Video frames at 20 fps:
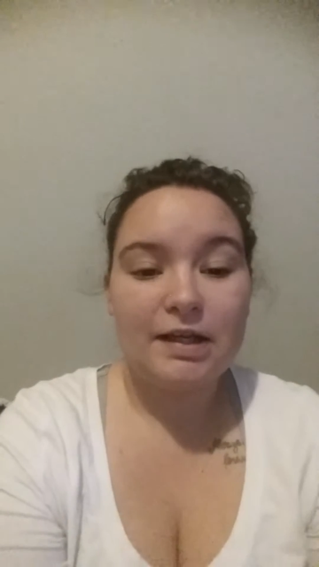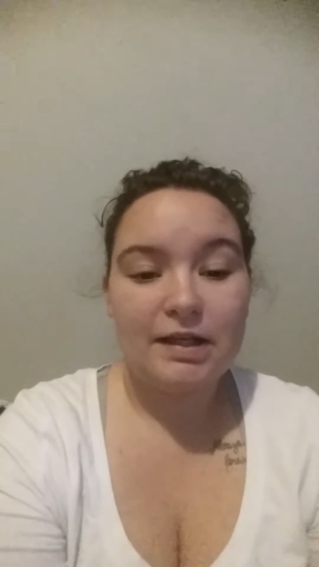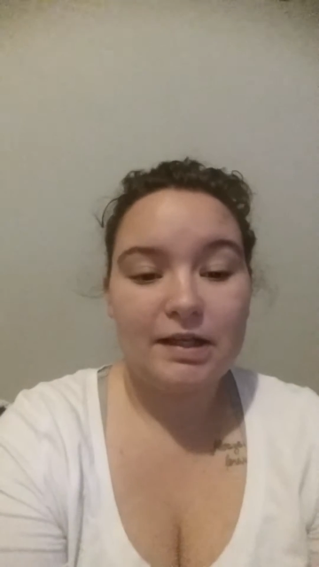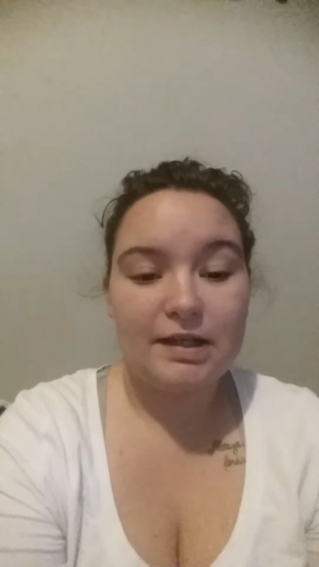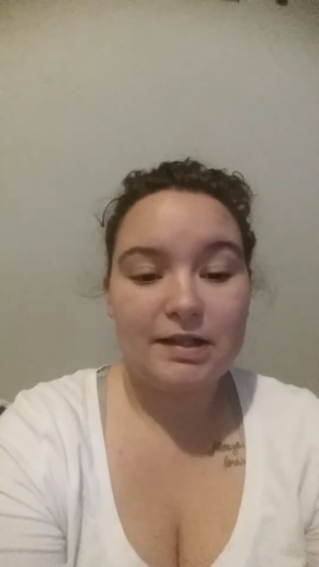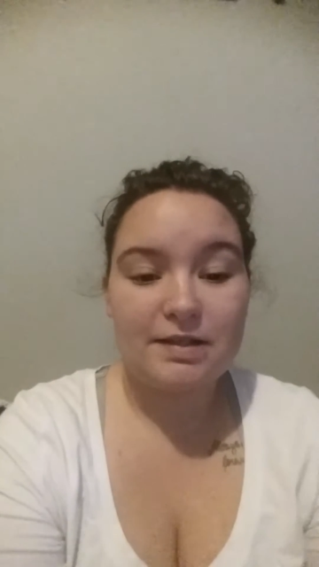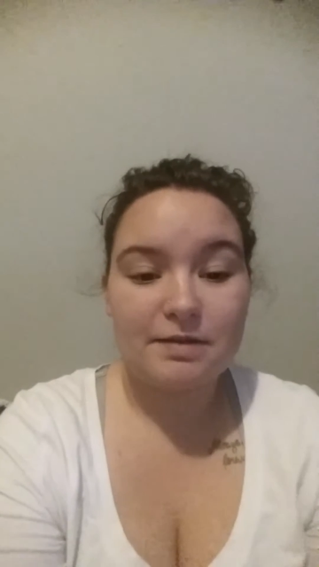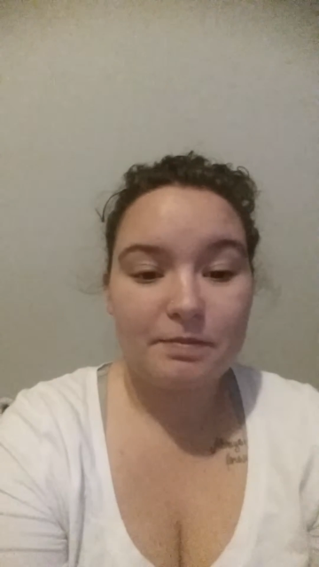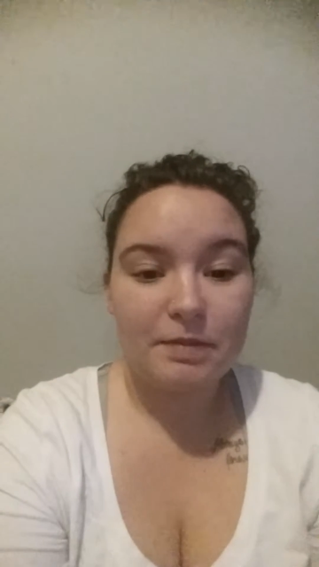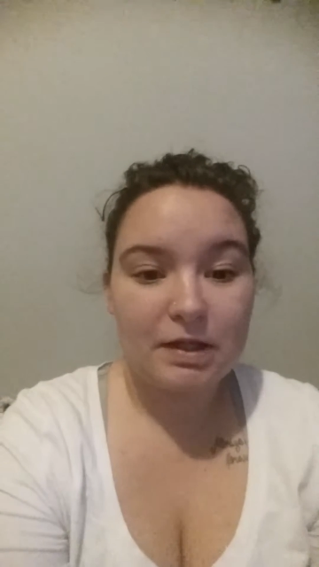
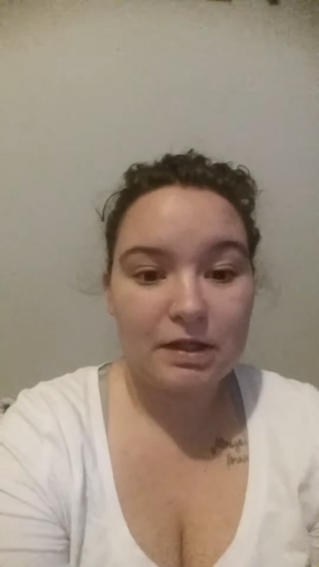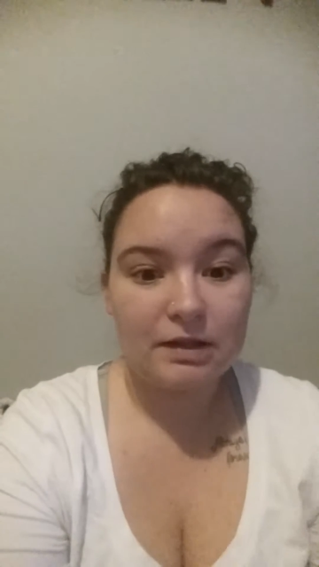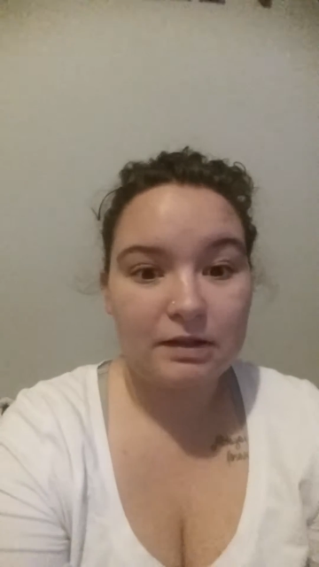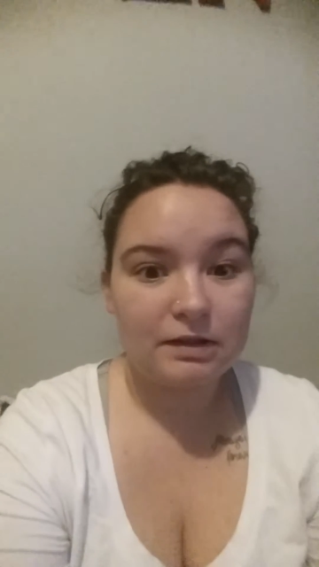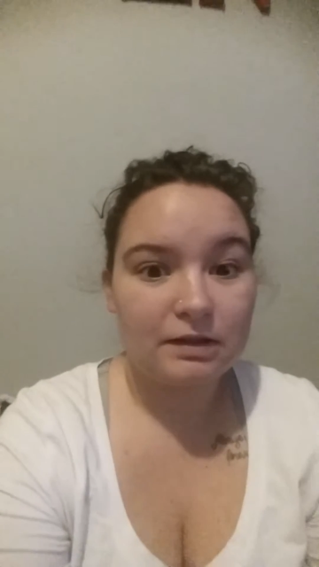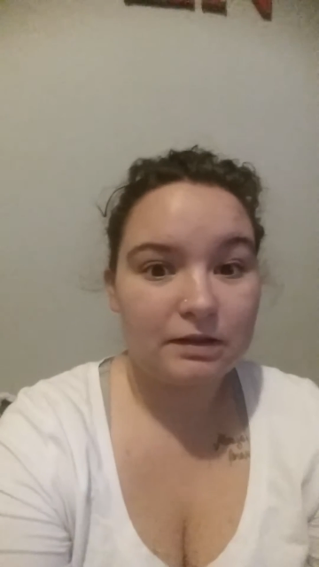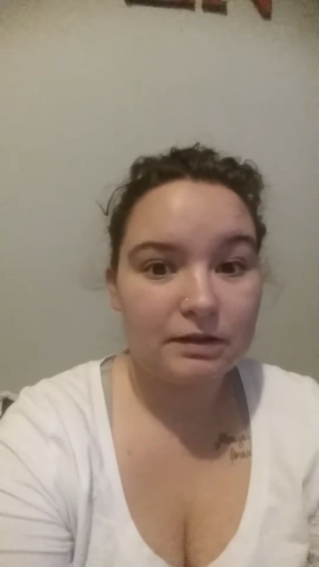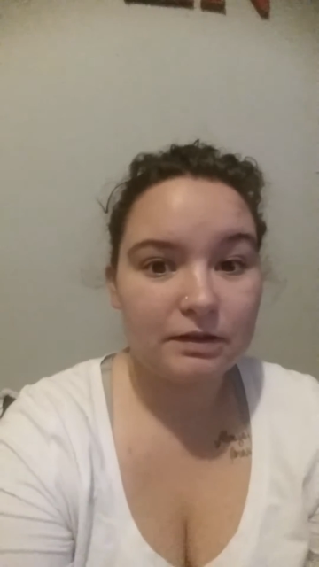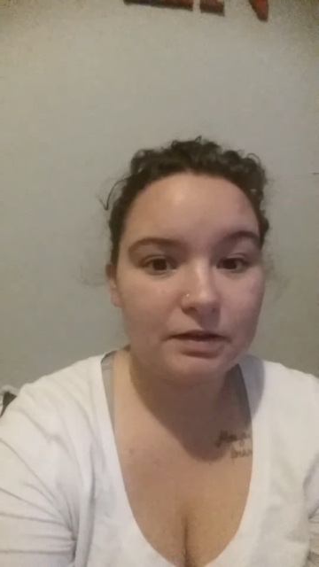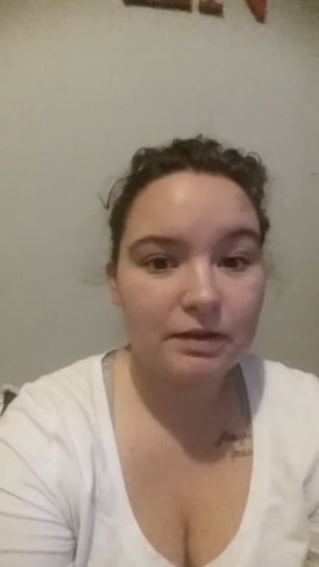It's a
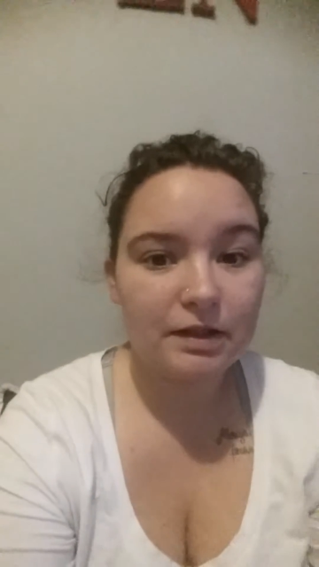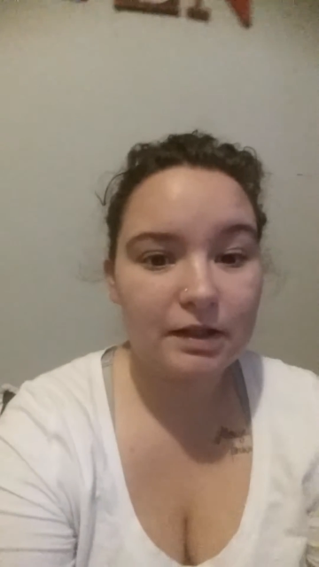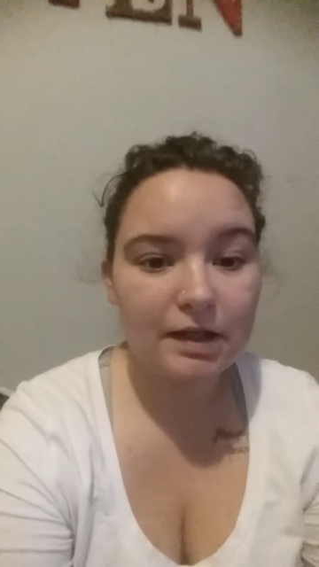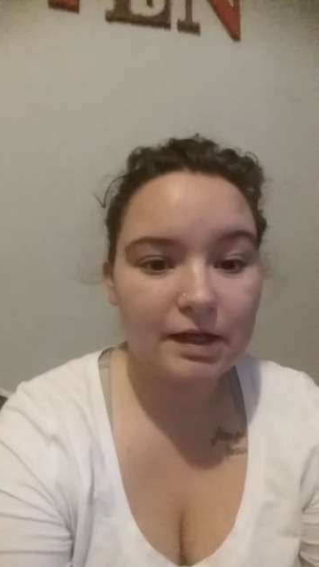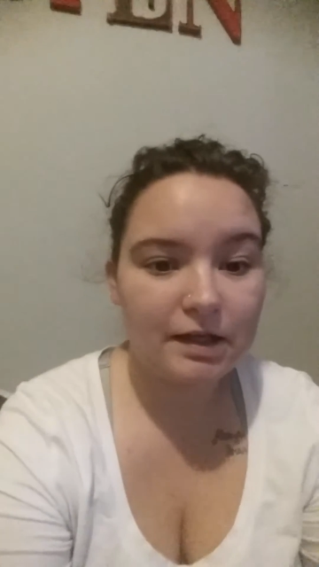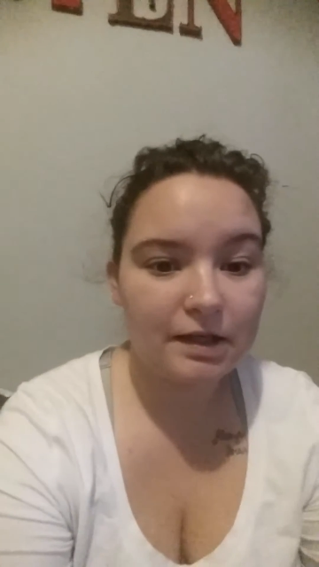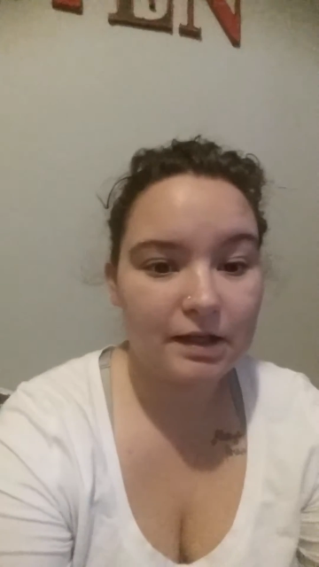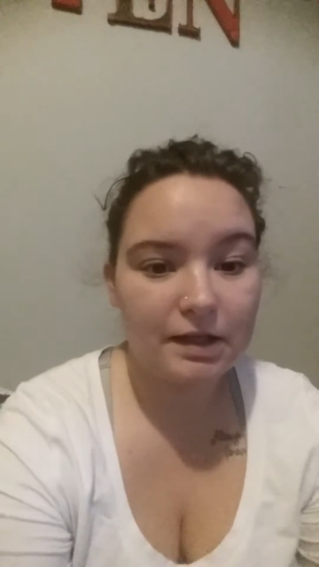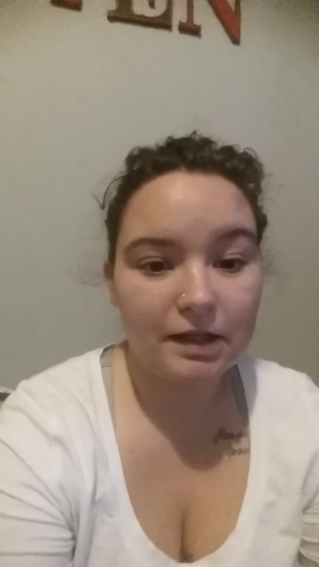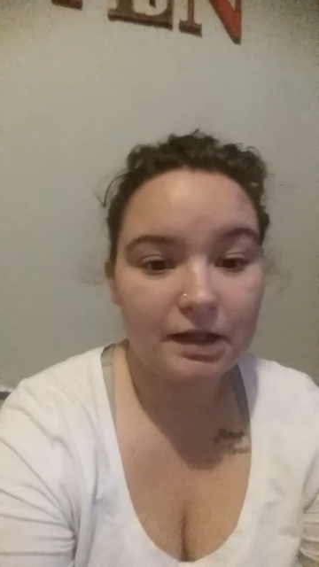ball. You can cut it